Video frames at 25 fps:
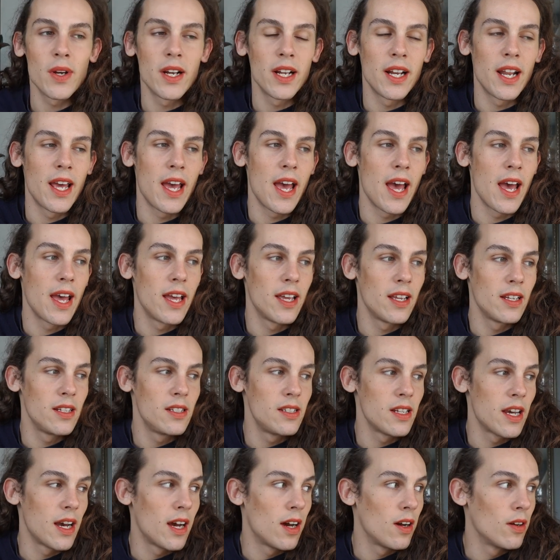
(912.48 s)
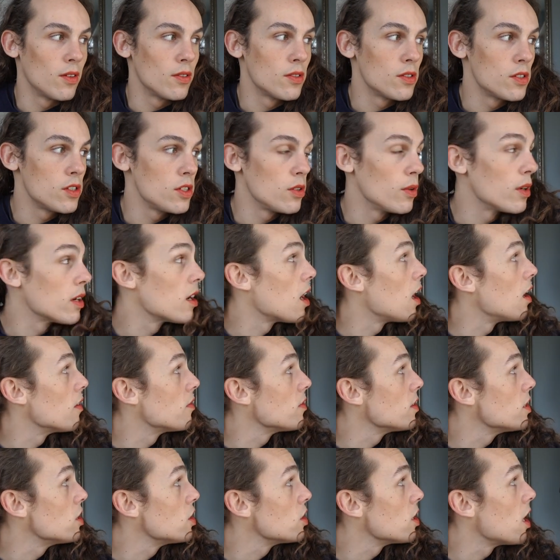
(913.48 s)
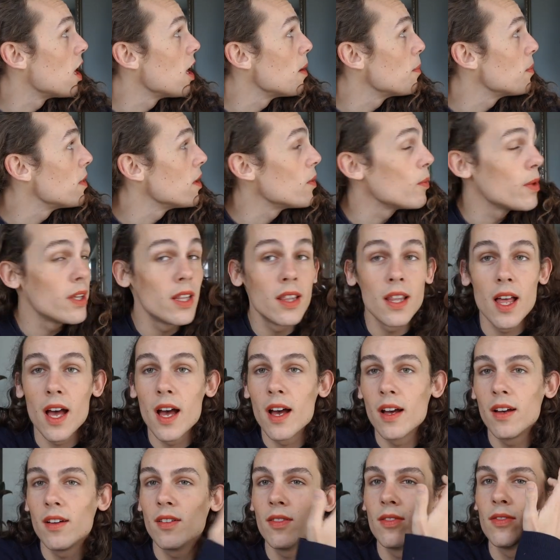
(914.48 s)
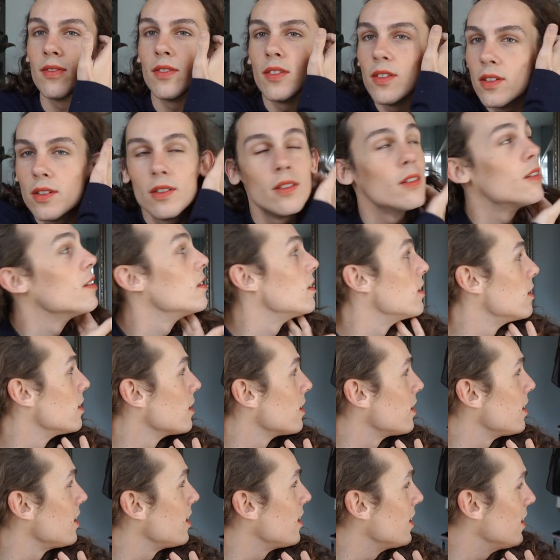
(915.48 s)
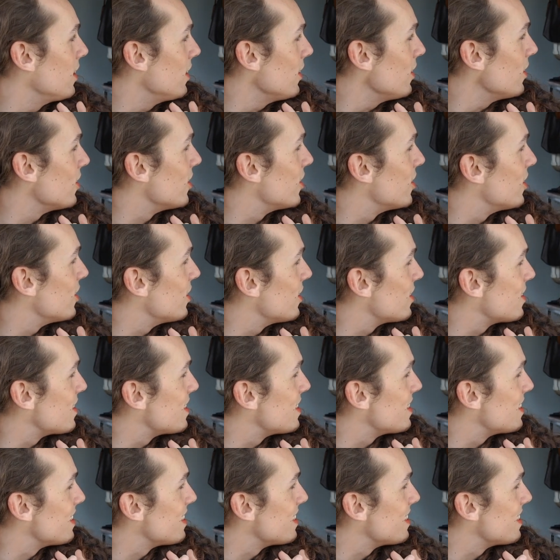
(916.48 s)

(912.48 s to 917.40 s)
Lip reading: we're gonna head down to a coffee shop that we love. Cute.